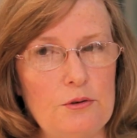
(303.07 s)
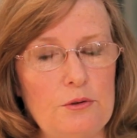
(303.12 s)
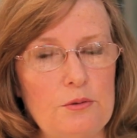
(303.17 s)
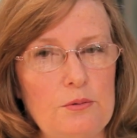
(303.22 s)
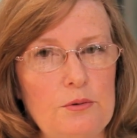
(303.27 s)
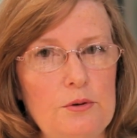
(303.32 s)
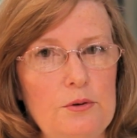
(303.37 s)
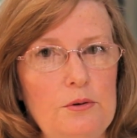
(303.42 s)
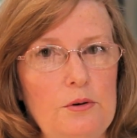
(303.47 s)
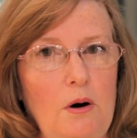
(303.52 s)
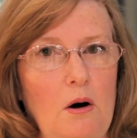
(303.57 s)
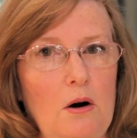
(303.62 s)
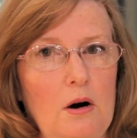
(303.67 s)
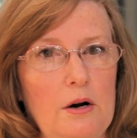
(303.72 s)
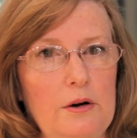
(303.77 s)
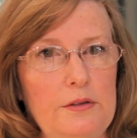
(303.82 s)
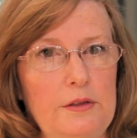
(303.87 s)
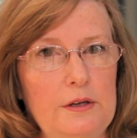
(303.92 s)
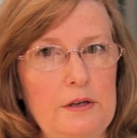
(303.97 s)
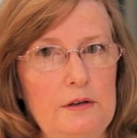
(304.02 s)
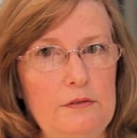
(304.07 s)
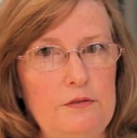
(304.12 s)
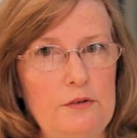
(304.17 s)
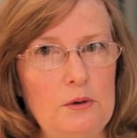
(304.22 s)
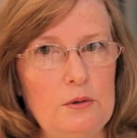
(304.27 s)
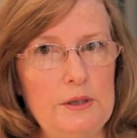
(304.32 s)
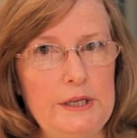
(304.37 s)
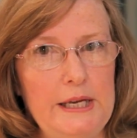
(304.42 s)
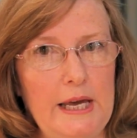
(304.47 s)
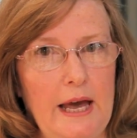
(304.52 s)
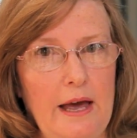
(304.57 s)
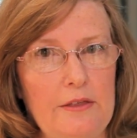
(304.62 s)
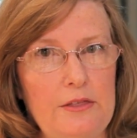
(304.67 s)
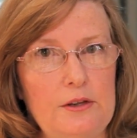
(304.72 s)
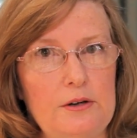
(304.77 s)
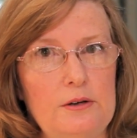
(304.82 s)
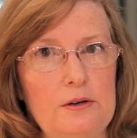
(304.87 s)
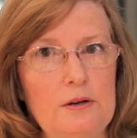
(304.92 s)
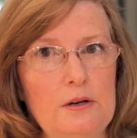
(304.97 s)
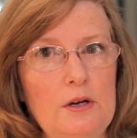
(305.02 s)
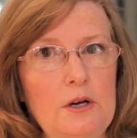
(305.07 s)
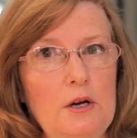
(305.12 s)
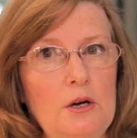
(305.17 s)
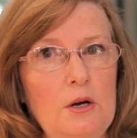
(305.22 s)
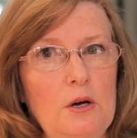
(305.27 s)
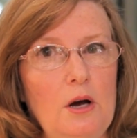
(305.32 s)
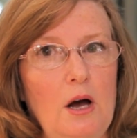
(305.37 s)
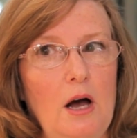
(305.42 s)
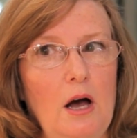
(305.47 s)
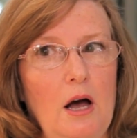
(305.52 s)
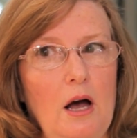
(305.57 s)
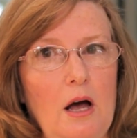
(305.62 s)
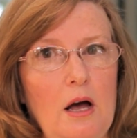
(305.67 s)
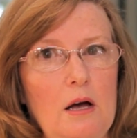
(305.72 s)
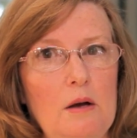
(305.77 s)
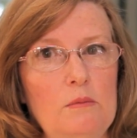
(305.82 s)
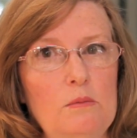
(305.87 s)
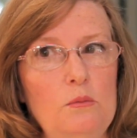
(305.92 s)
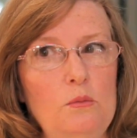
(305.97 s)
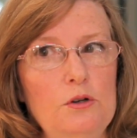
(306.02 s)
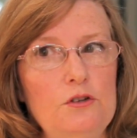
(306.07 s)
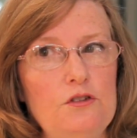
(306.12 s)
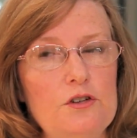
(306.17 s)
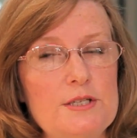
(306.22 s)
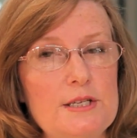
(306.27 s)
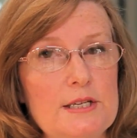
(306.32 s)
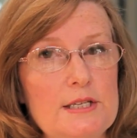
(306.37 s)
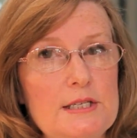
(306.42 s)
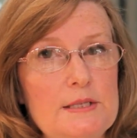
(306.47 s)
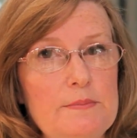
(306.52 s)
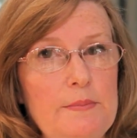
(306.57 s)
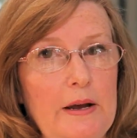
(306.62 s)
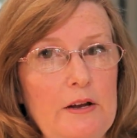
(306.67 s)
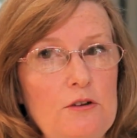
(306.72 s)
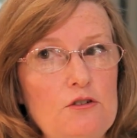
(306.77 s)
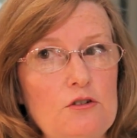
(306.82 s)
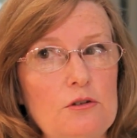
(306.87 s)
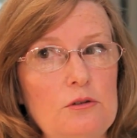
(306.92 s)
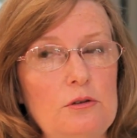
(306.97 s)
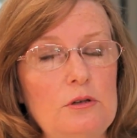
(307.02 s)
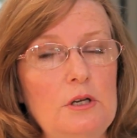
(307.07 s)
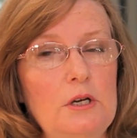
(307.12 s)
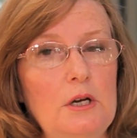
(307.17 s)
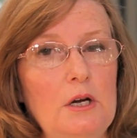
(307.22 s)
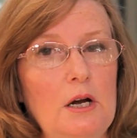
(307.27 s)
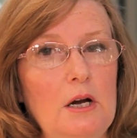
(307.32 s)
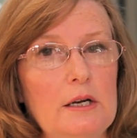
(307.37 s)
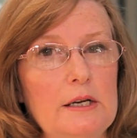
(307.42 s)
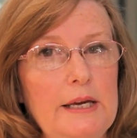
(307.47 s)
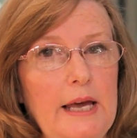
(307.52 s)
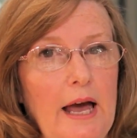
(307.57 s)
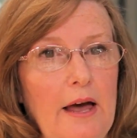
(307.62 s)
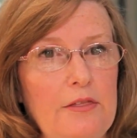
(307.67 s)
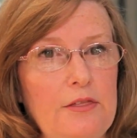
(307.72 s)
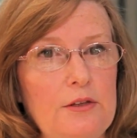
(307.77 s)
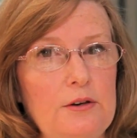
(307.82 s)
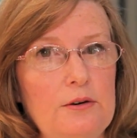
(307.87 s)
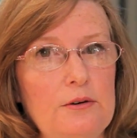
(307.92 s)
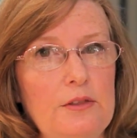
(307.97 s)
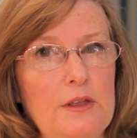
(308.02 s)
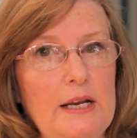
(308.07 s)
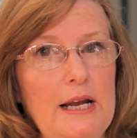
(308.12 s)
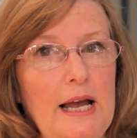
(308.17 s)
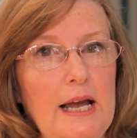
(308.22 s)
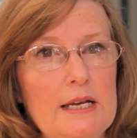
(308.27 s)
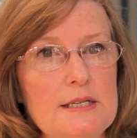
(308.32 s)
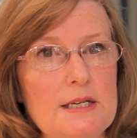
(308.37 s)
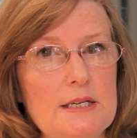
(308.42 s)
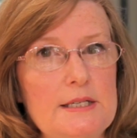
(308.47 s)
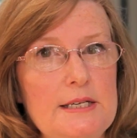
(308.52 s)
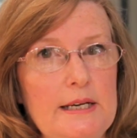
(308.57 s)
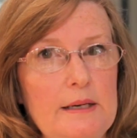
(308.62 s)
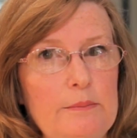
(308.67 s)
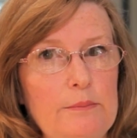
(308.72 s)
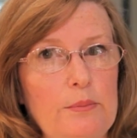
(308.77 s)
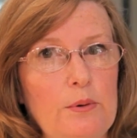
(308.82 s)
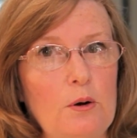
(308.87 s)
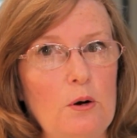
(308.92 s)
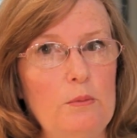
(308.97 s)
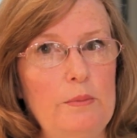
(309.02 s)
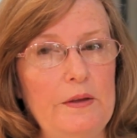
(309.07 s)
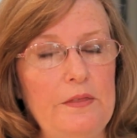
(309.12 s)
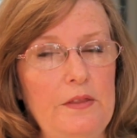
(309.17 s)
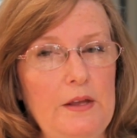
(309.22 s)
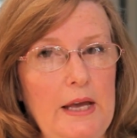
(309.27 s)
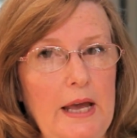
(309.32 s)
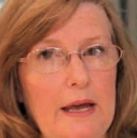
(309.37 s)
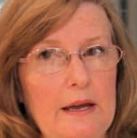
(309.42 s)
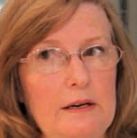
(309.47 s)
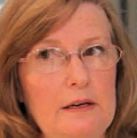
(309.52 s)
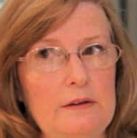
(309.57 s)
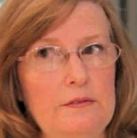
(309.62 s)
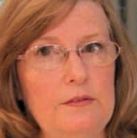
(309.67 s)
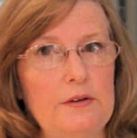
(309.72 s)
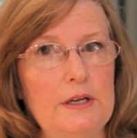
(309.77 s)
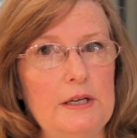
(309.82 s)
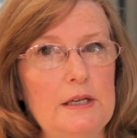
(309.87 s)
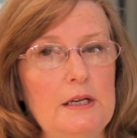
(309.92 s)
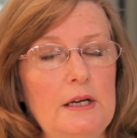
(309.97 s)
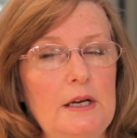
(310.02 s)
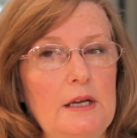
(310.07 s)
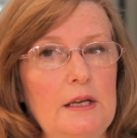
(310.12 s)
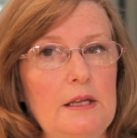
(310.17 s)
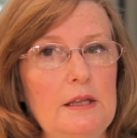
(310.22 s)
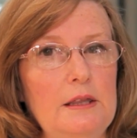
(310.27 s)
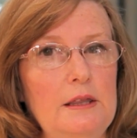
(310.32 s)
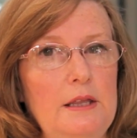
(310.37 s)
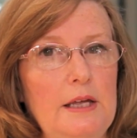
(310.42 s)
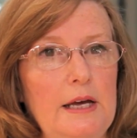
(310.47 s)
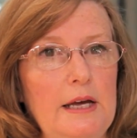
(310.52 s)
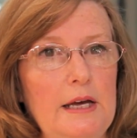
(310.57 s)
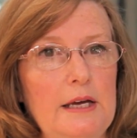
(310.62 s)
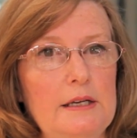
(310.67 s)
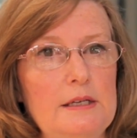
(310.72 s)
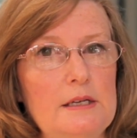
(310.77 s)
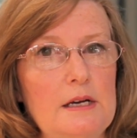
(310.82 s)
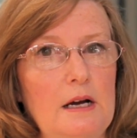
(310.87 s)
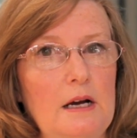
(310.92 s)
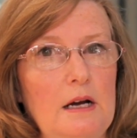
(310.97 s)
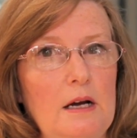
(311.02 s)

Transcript: through are the Foley catheter, which is a special catheter that has a temp probe at the end of it that